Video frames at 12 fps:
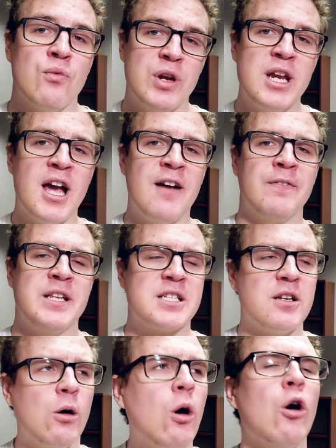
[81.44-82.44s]
We have
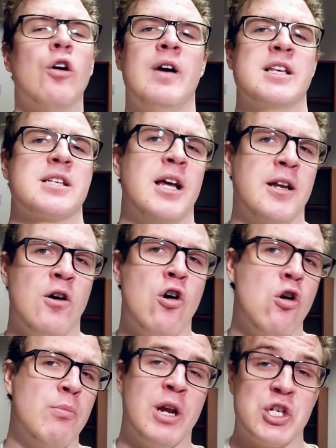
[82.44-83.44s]
this always at
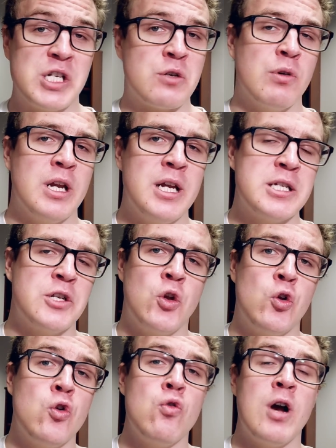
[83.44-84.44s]
home because it's really easy to
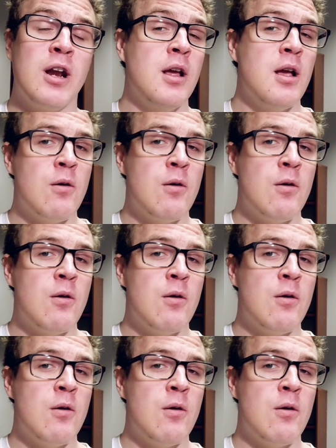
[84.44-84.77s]
do, and